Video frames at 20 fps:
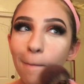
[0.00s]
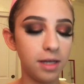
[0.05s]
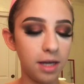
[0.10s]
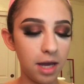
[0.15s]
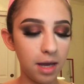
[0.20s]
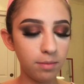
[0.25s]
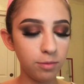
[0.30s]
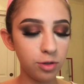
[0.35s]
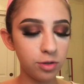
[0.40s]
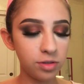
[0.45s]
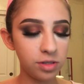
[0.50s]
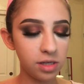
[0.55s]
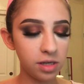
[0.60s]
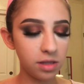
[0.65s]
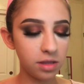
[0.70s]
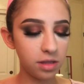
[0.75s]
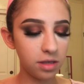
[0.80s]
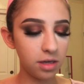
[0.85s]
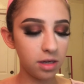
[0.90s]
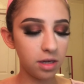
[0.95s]
I'm using
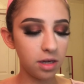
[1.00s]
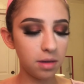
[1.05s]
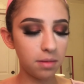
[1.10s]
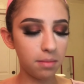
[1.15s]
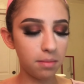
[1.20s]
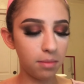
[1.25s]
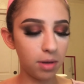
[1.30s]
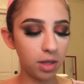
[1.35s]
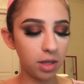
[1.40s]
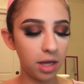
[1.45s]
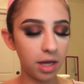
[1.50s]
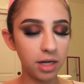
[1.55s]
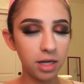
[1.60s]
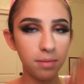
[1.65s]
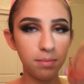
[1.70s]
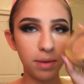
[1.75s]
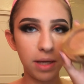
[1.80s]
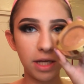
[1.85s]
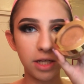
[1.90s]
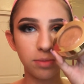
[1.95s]
the Milani
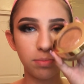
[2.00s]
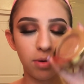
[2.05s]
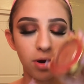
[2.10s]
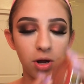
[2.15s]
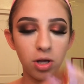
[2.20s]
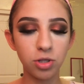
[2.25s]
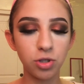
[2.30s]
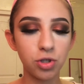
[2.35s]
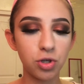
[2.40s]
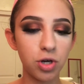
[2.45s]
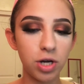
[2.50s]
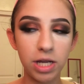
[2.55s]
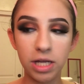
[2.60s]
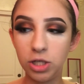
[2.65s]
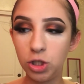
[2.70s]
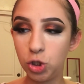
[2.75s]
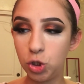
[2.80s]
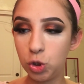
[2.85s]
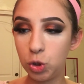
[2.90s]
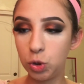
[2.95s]
Baked Bronzer
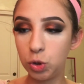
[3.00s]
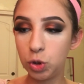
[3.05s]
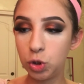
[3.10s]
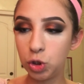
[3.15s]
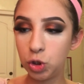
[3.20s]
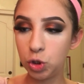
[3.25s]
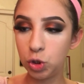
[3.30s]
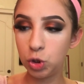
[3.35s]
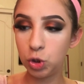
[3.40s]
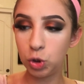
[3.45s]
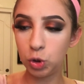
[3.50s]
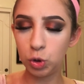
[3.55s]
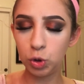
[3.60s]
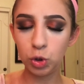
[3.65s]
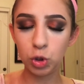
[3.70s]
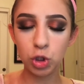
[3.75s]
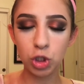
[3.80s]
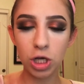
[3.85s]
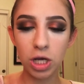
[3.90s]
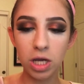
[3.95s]
in
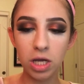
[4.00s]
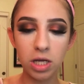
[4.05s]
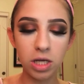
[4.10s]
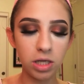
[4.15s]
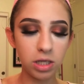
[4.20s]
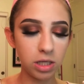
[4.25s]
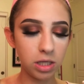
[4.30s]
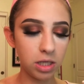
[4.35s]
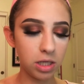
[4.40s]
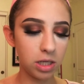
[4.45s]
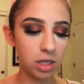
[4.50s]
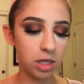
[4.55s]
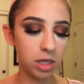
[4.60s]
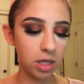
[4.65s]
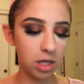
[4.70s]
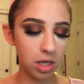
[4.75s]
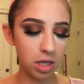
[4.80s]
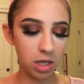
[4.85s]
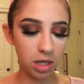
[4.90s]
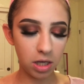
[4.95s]
Dolce,
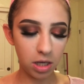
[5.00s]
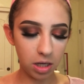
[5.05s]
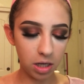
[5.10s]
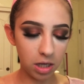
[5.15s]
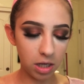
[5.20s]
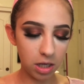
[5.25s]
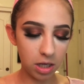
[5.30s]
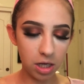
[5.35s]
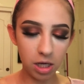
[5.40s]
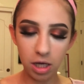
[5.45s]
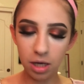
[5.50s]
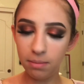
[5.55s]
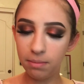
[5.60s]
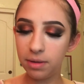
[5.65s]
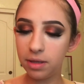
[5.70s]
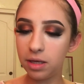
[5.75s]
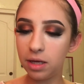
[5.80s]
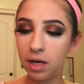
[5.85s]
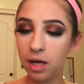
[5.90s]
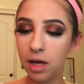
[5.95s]

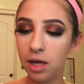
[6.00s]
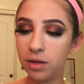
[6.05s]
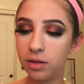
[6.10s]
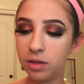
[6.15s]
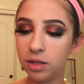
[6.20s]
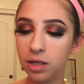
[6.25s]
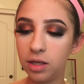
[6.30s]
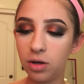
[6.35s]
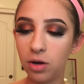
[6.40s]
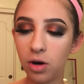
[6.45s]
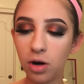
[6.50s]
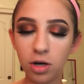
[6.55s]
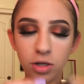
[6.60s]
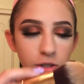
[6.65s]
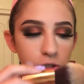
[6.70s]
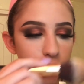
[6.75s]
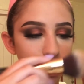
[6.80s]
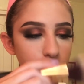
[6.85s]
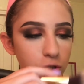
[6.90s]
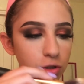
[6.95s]
and the
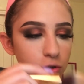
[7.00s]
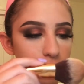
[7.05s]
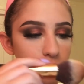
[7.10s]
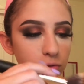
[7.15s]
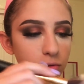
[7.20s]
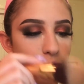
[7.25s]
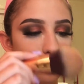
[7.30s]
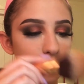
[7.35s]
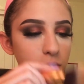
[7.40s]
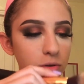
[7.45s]
R2 to